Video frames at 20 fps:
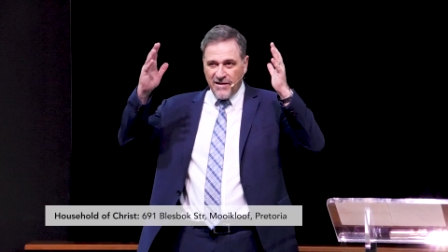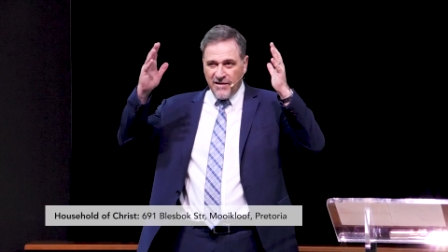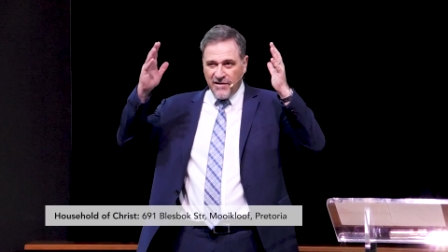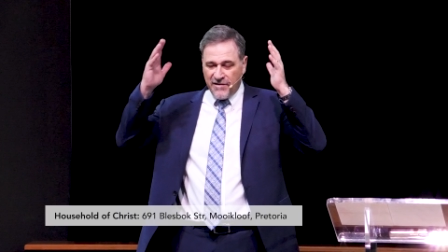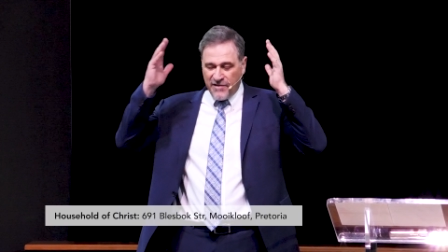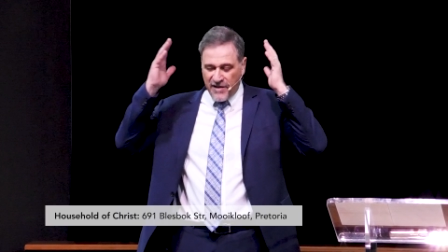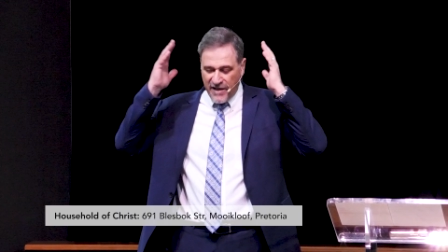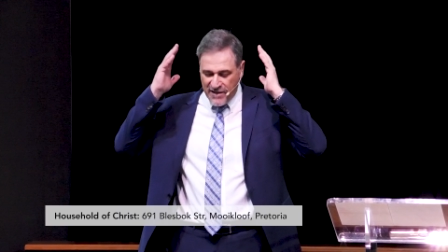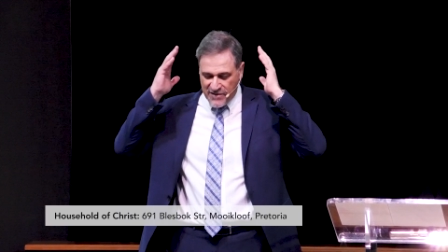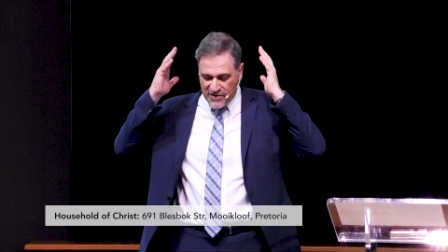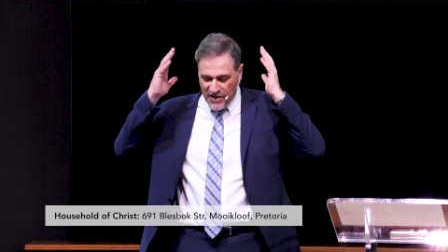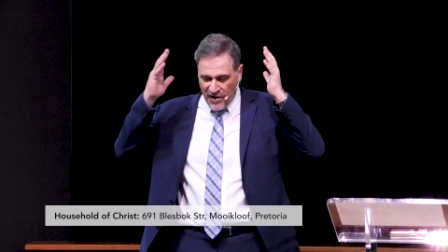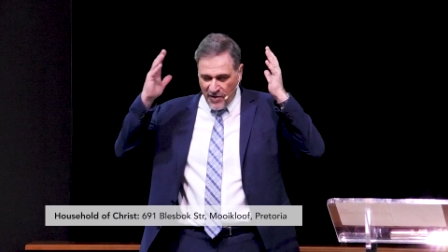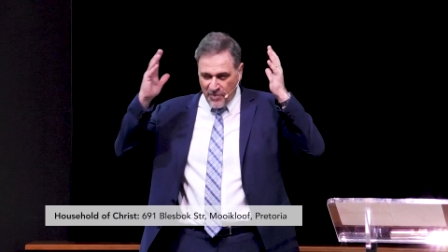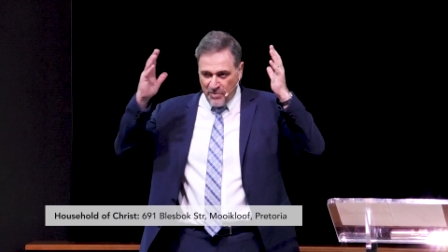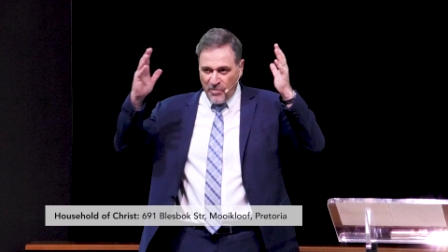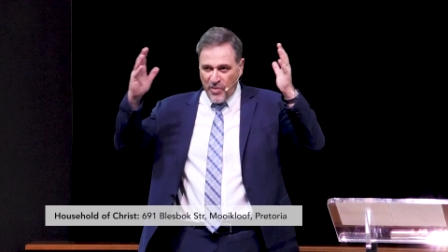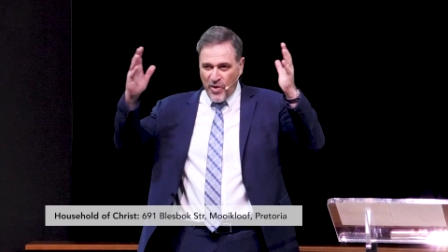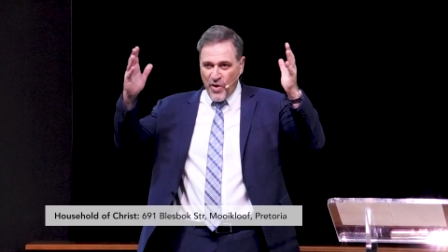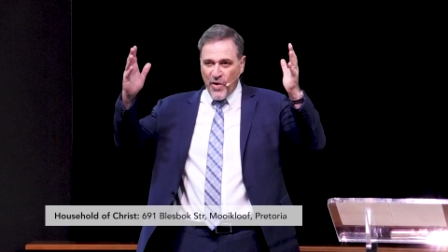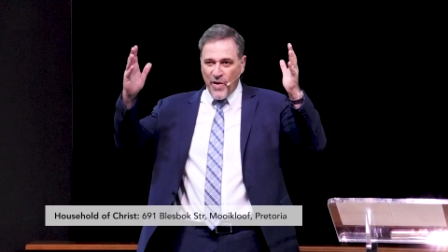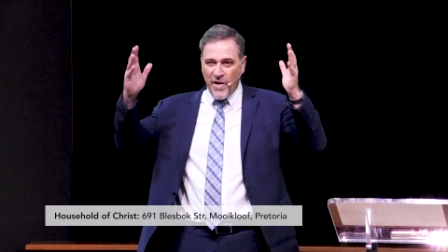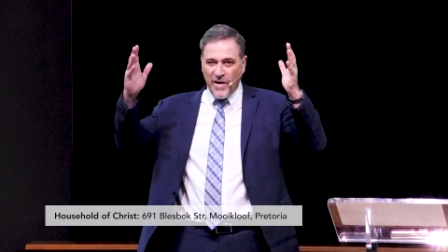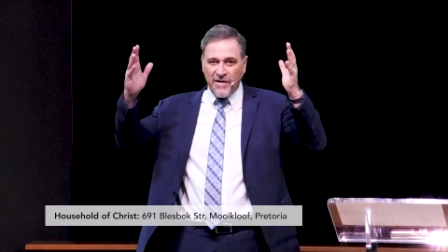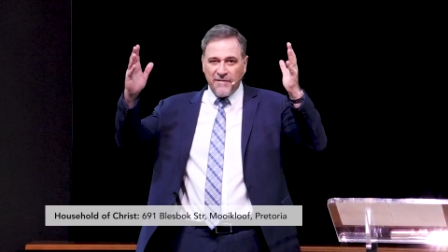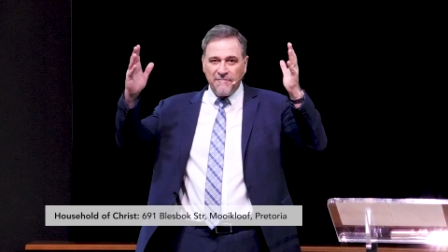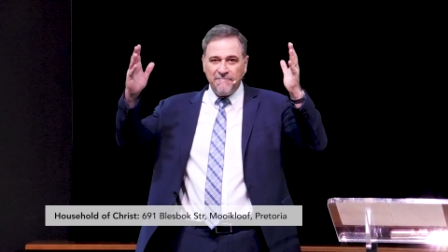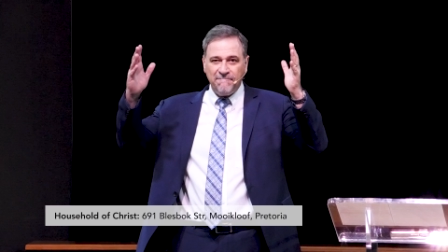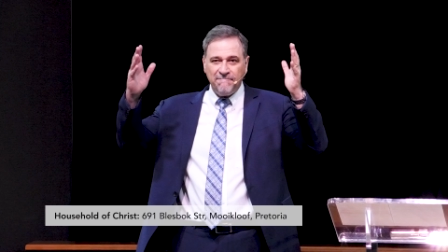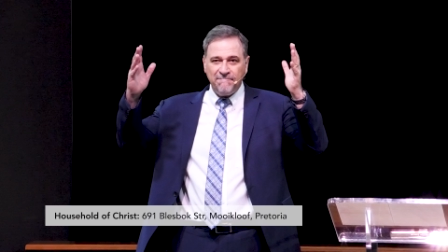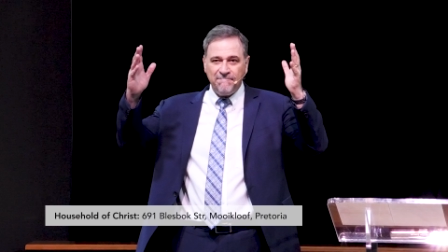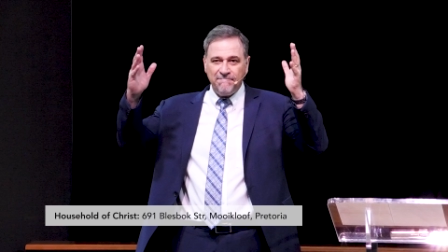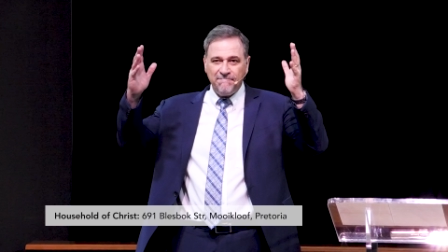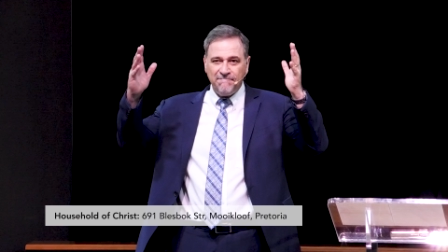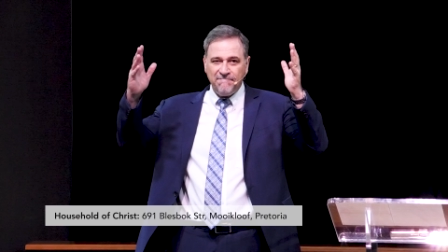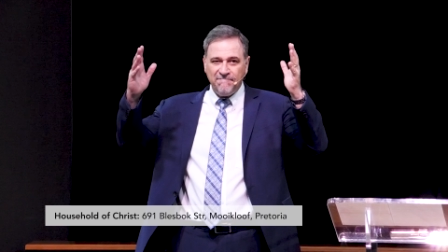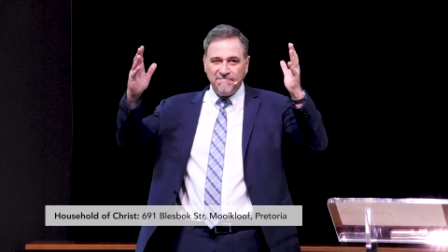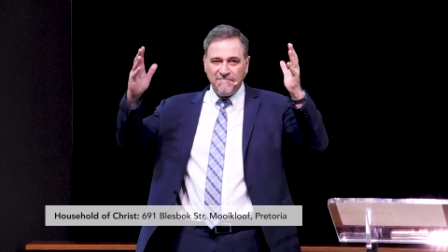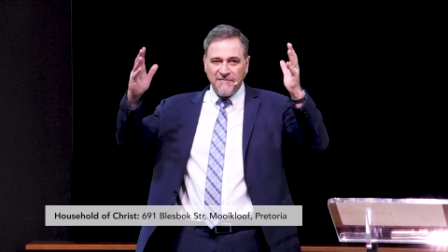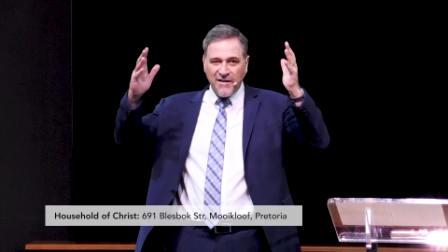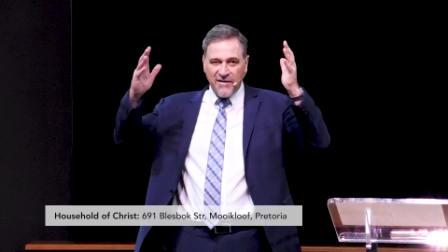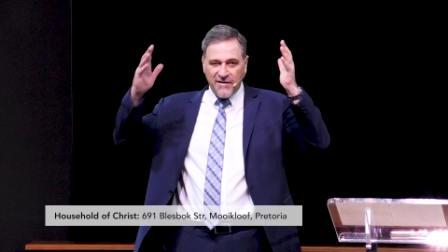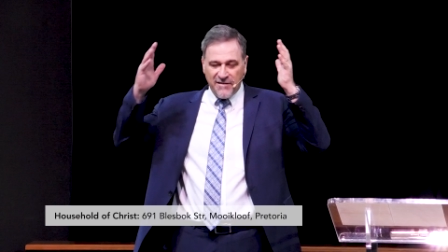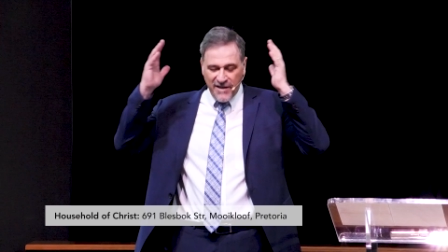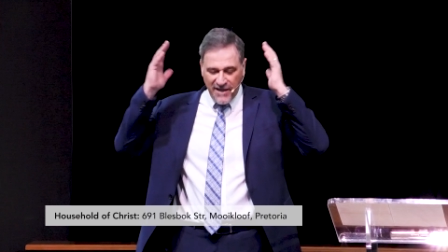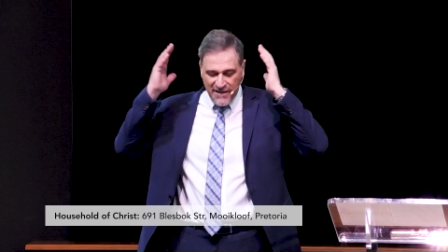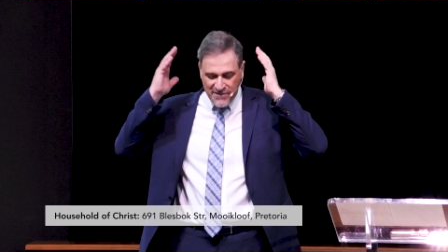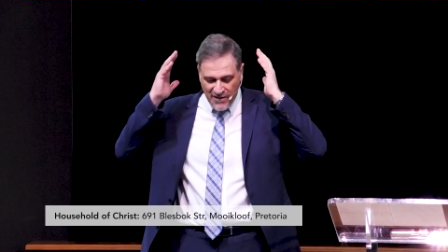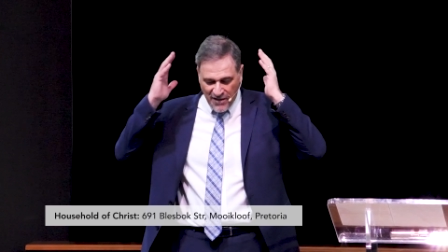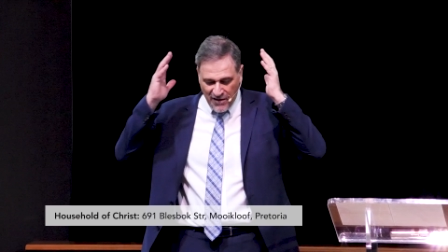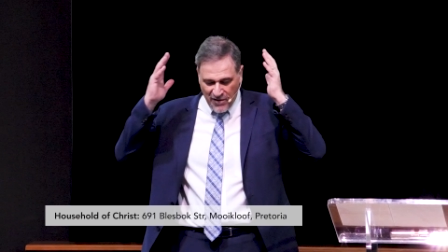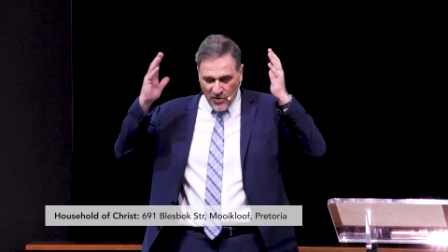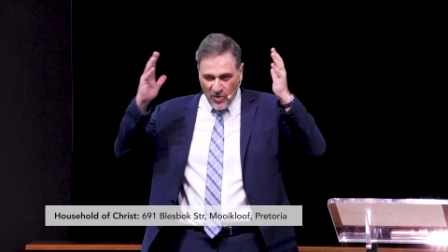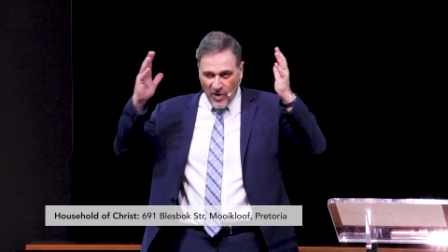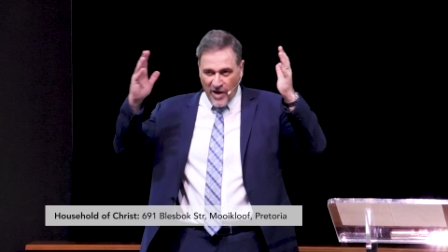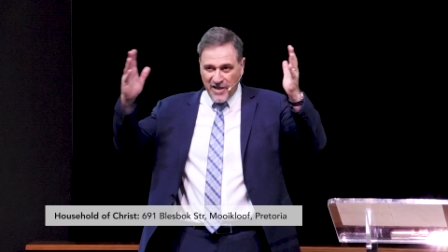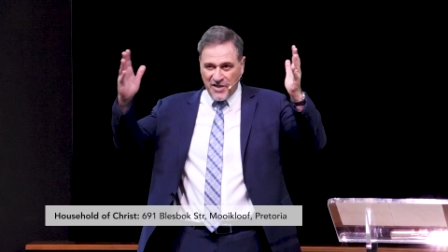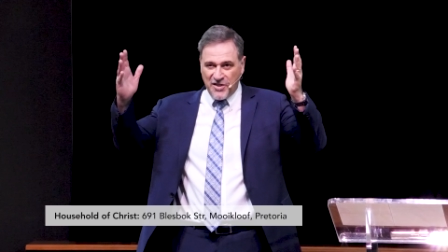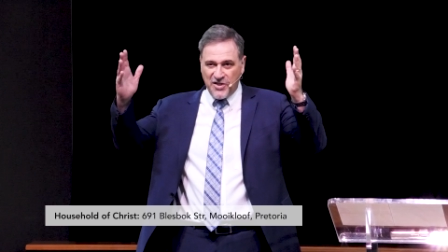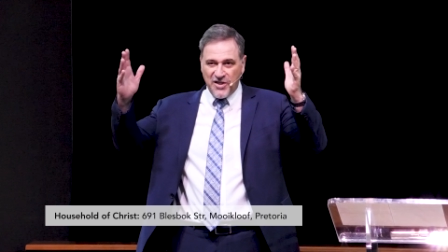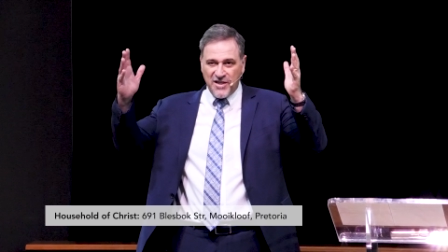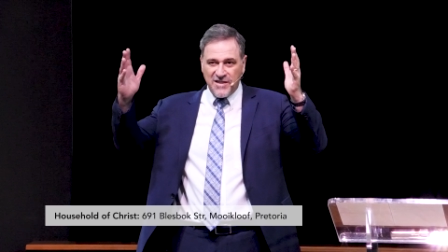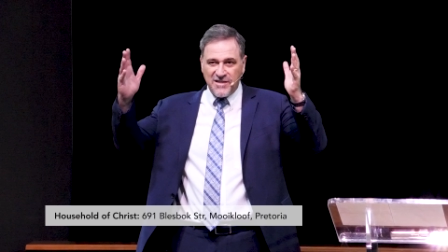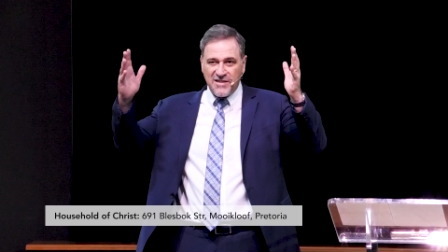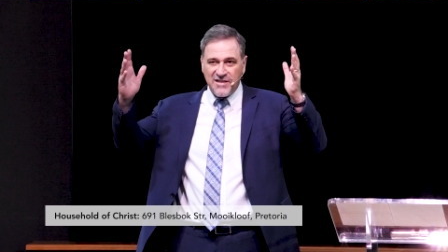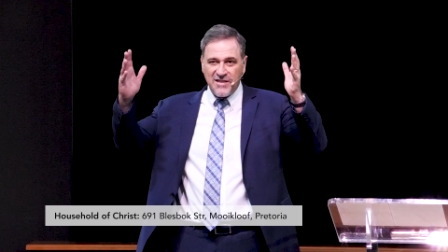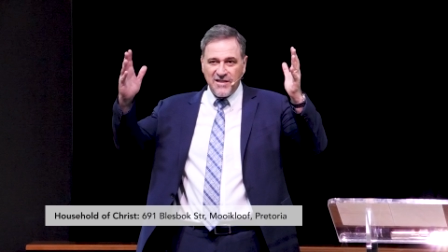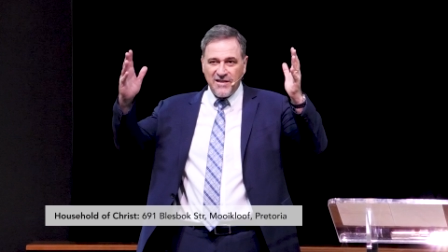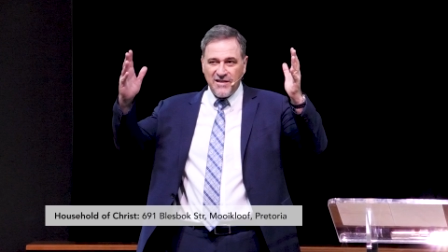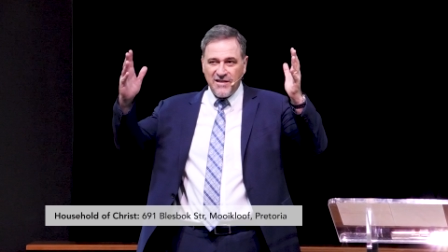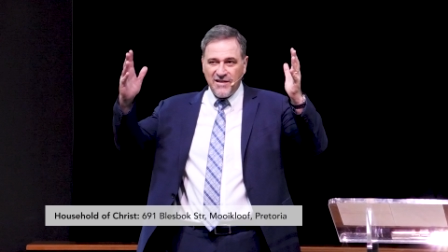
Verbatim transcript: things that are pure, things that are righteous,